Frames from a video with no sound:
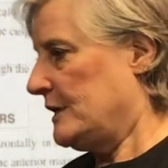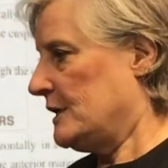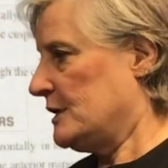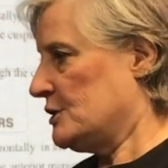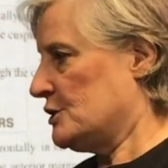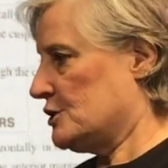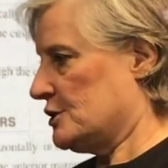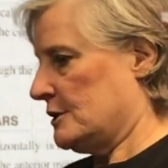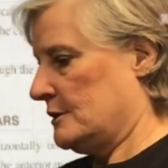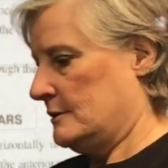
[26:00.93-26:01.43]

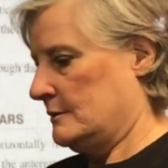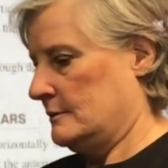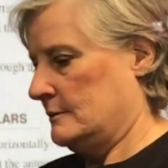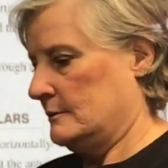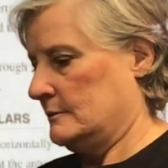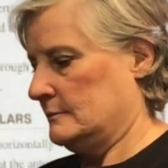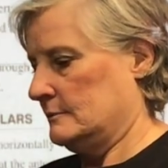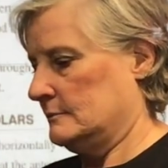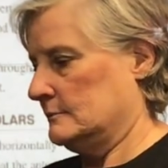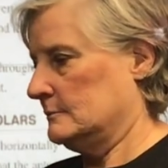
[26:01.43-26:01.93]
inch,
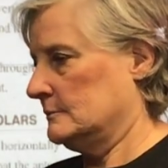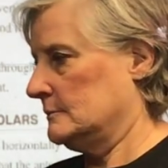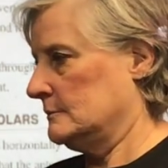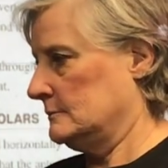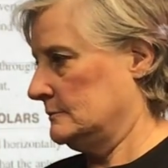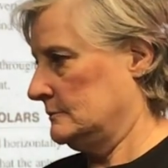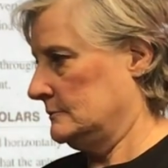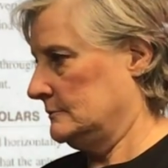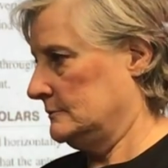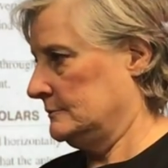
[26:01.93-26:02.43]

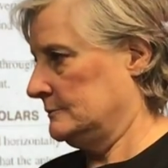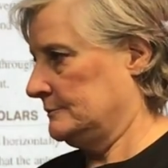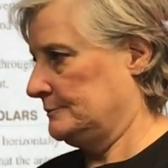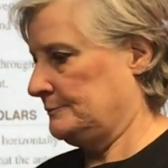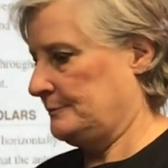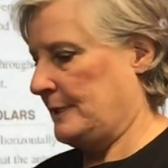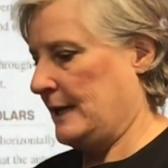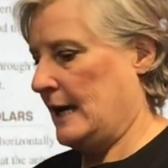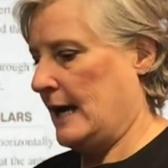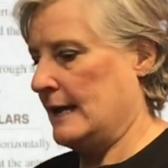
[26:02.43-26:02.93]

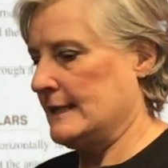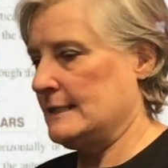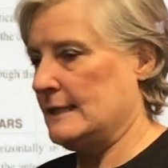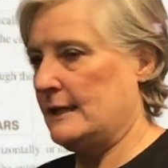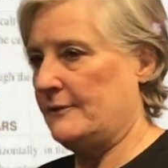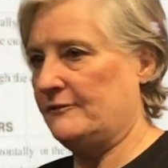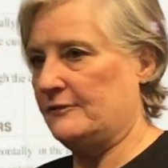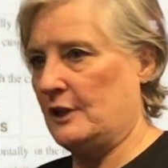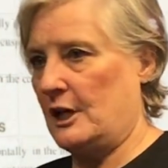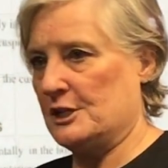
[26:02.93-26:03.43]

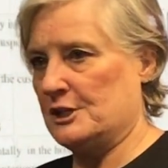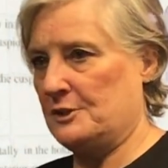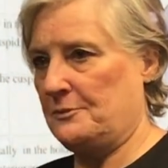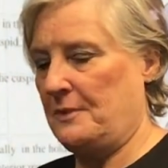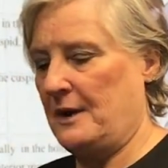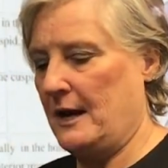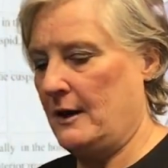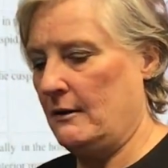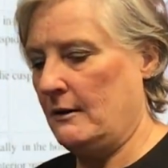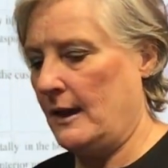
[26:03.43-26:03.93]
PID, flush and
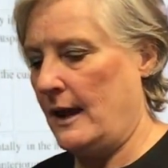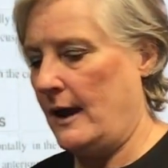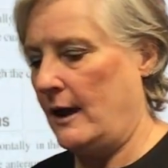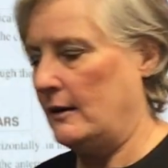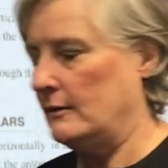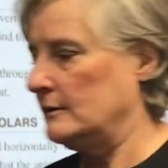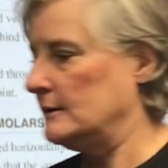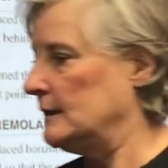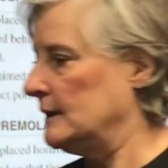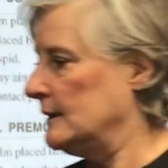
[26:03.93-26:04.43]

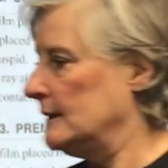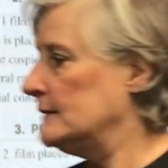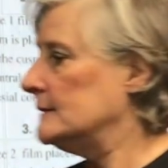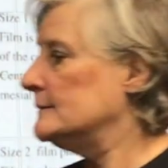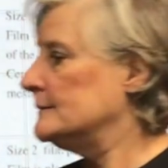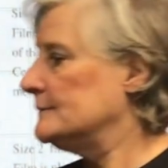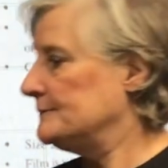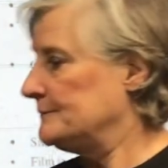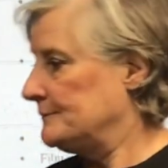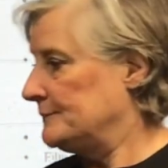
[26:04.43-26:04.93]
parallel,
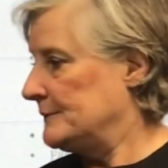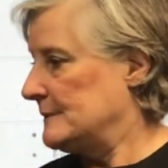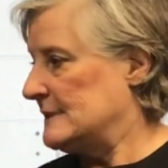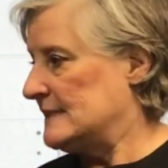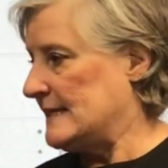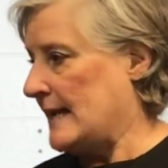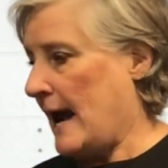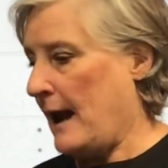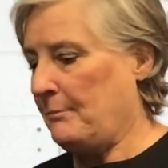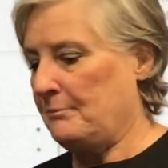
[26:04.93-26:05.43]

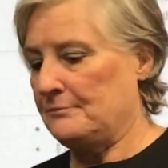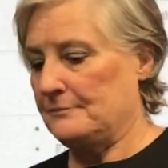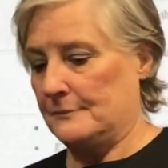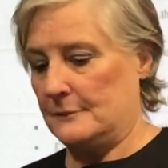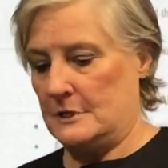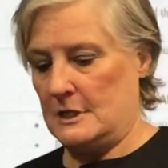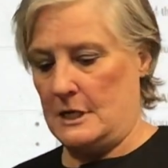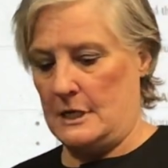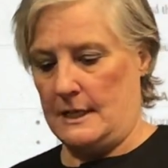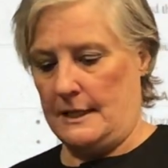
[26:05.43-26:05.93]
zap,
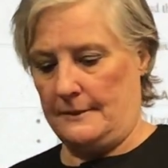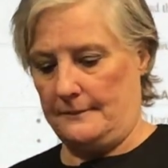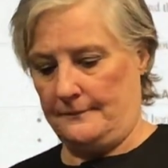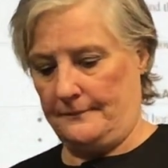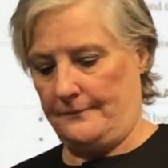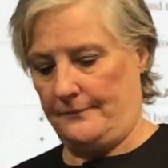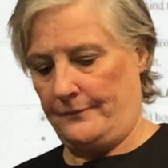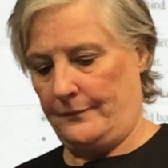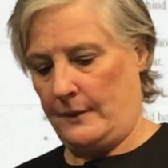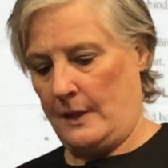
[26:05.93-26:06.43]
done.
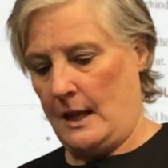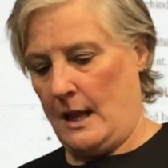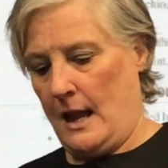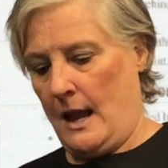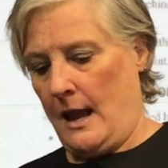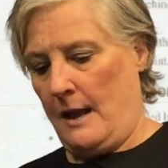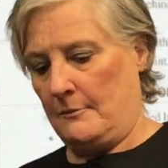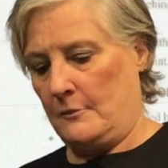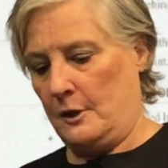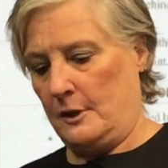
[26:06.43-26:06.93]

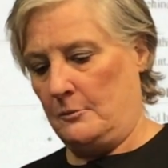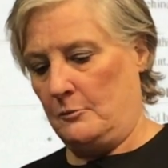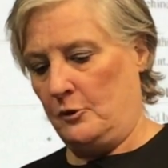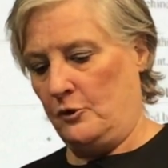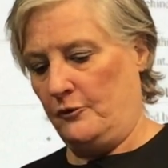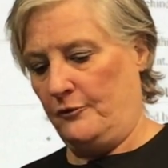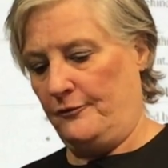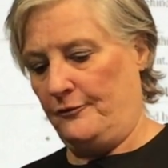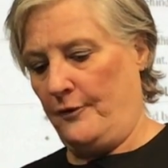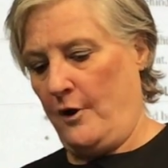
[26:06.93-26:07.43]
I'm gonna
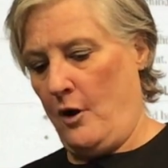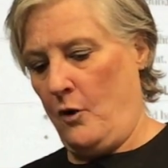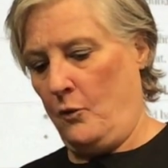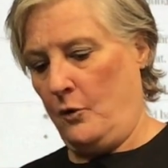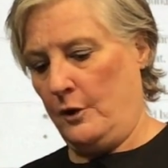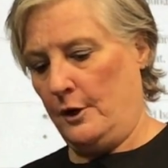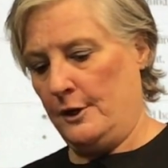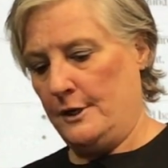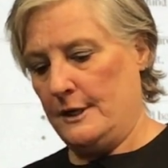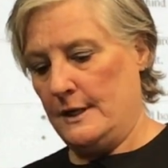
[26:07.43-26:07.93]
move
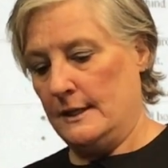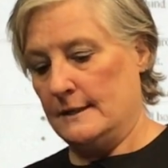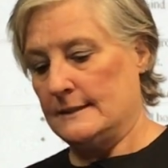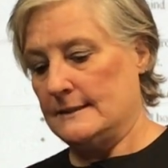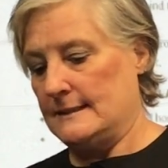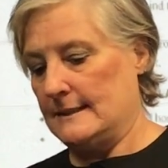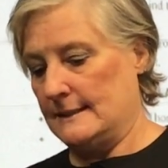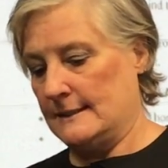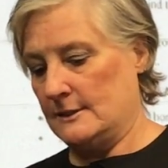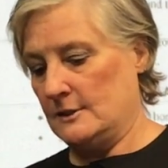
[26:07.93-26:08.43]
forward,
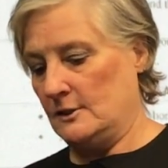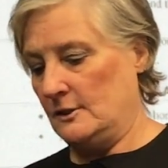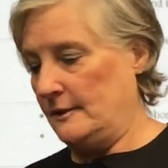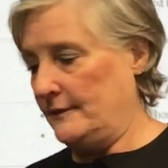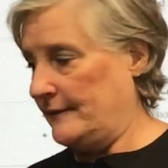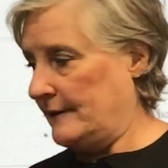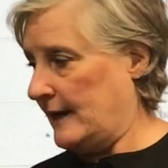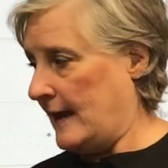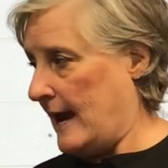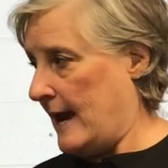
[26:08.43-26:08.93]
distal of
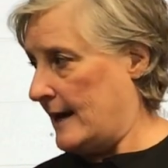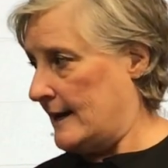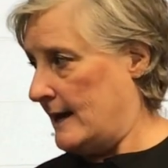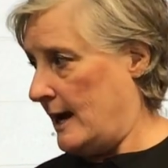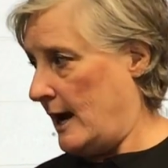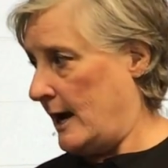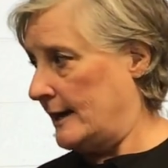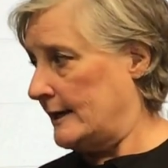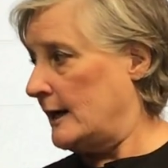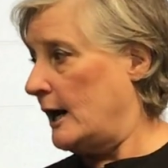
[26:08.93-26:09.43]
the
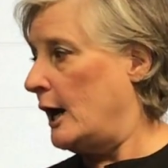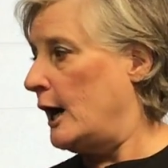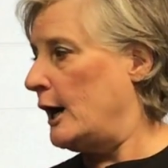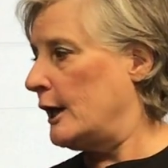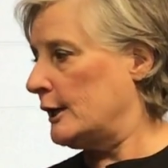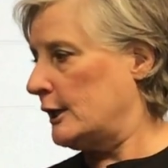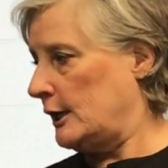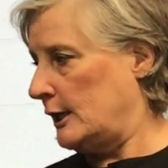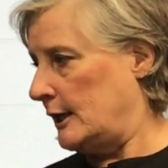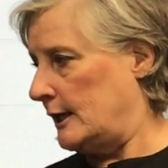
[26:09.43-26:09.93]
canine
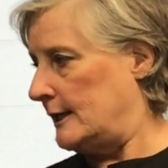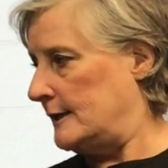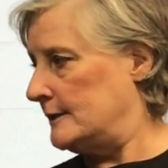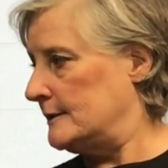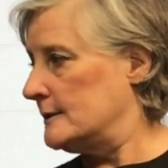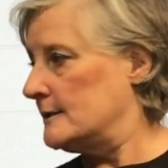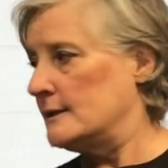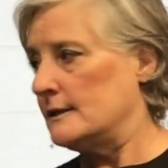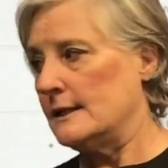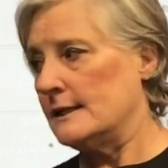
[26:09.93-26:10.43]
again.
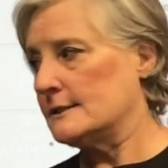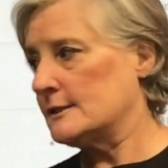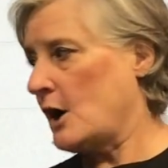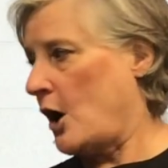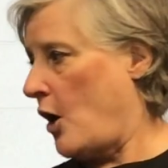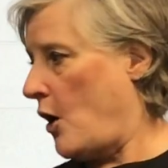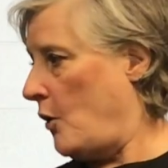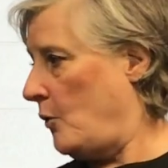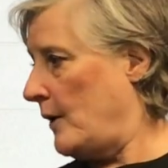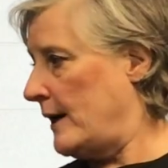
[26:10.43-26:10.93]
It's
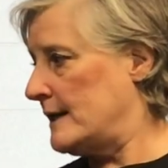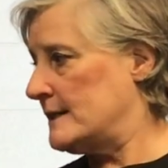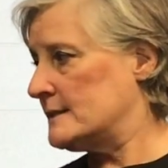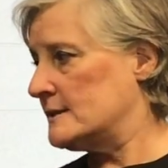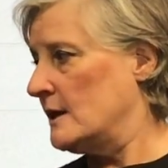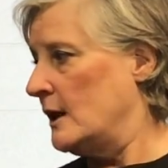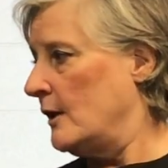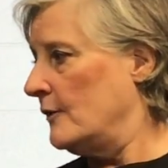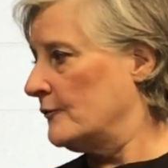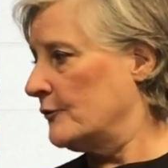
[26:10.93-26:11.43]
always,
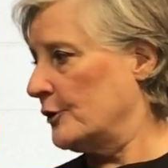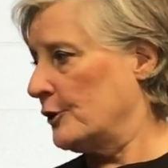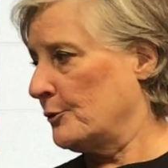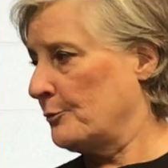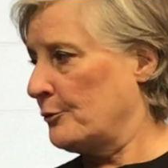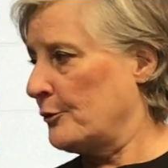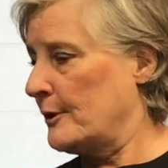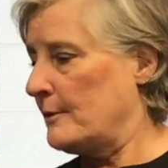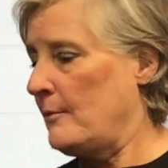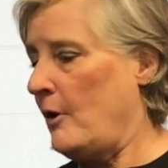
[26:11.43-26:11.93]
for your
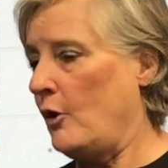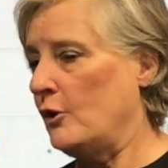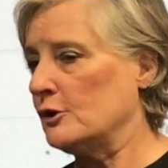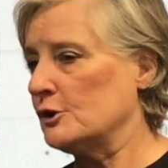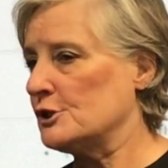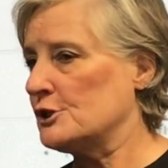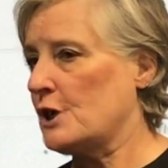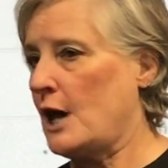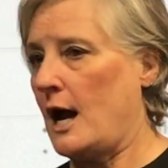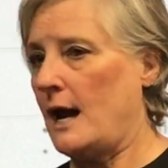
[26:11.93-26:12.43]

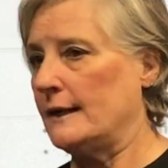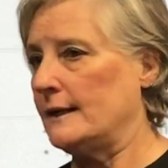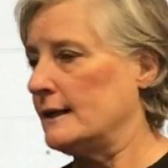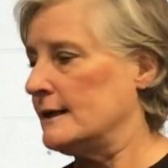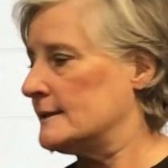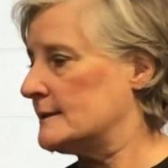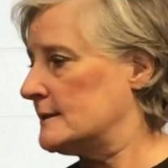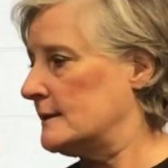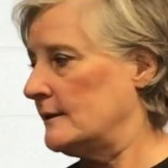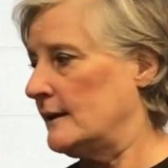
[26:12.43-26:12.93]
premolar shot,
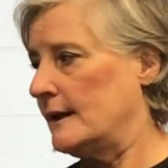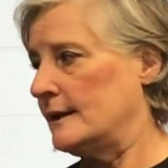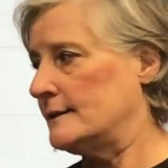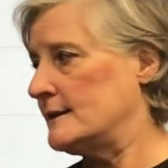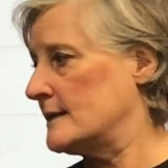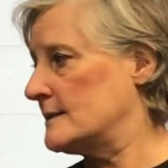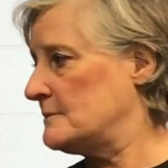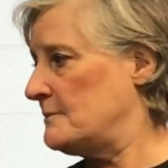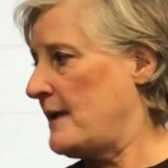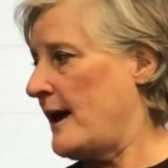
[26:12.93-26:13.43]
it
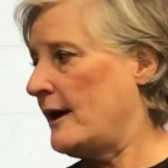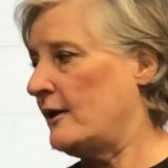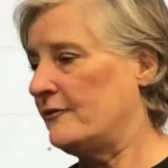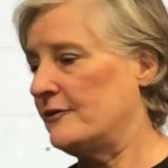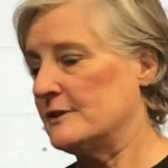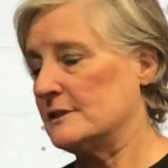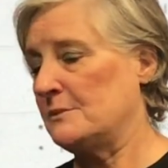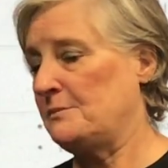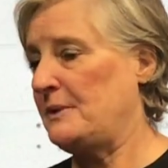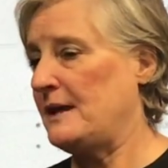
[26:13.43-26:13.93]
doesn't matter if
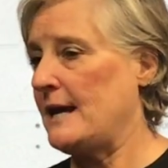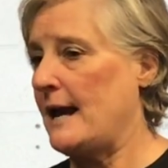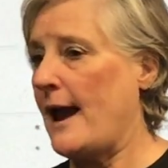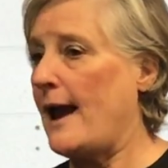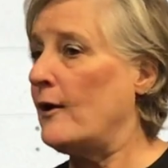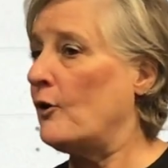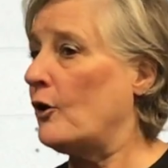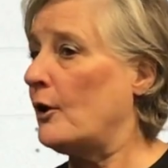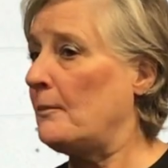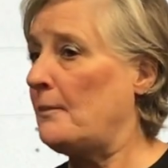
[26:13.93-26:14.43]
it's a
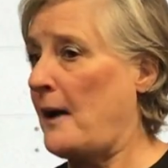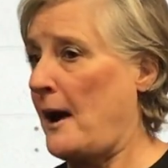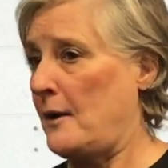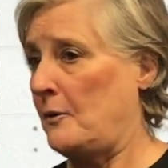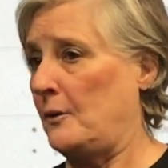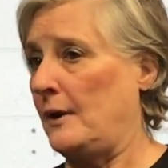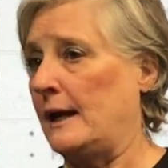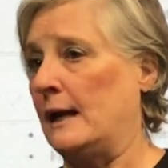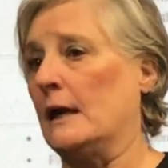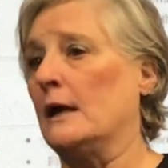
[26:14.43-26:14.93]
PA or a bite
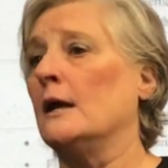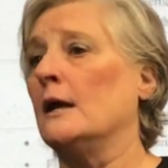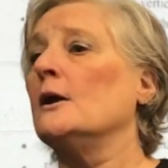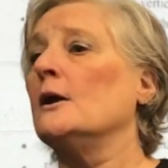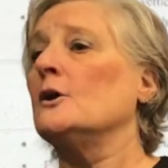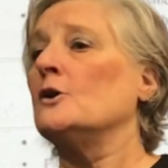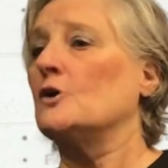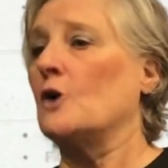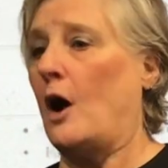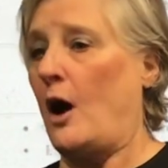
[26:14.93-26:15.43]
wing,
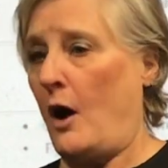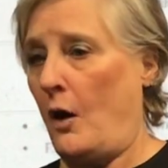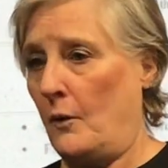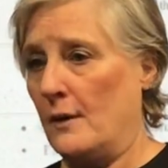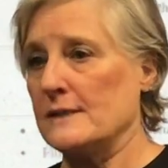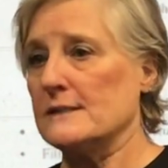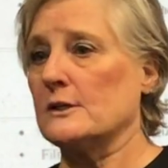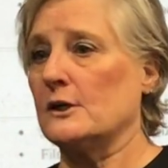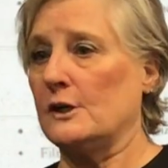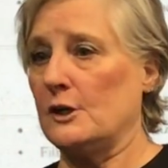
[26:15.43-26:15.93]
you're
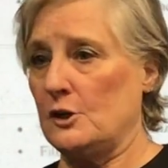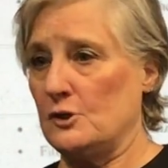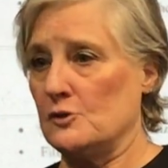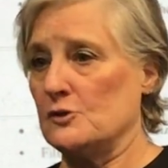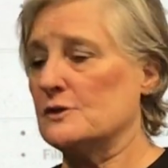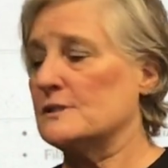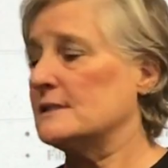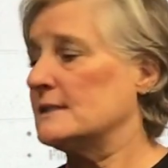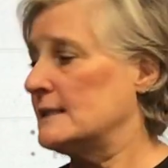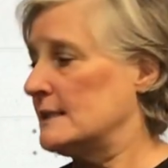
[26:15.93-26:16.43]
always gonna
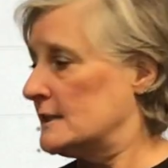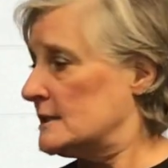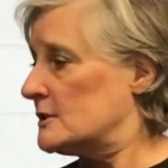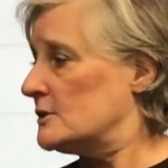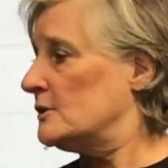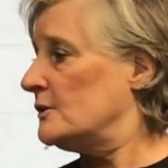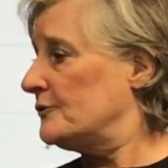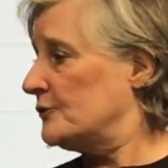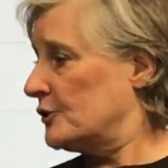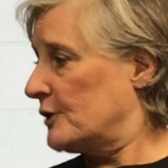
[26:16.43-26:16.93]
use the
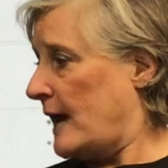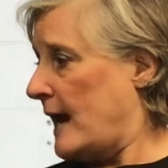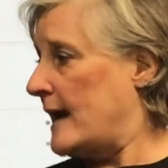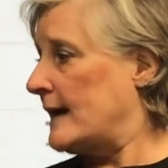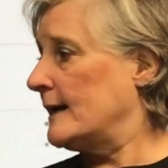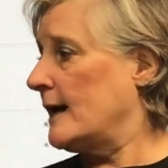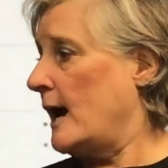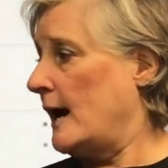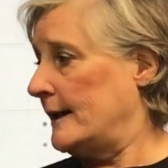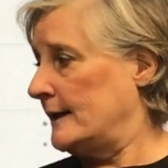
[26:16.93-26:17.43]
distal of your
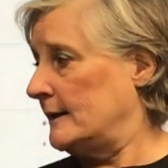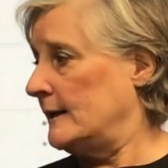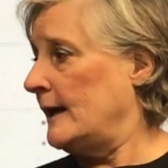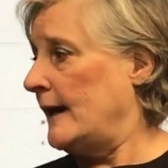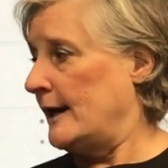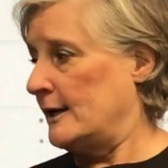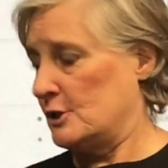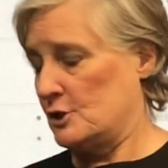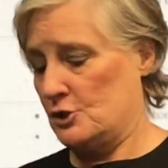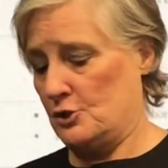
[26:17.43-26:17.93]
canine
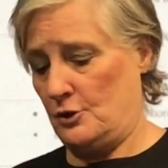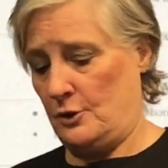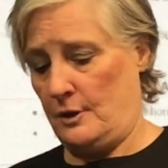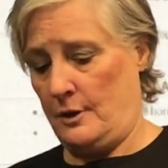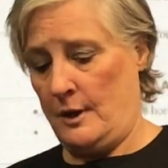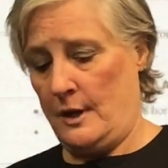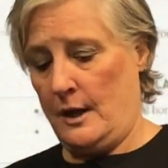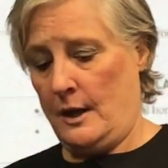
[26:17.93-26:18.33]
as your,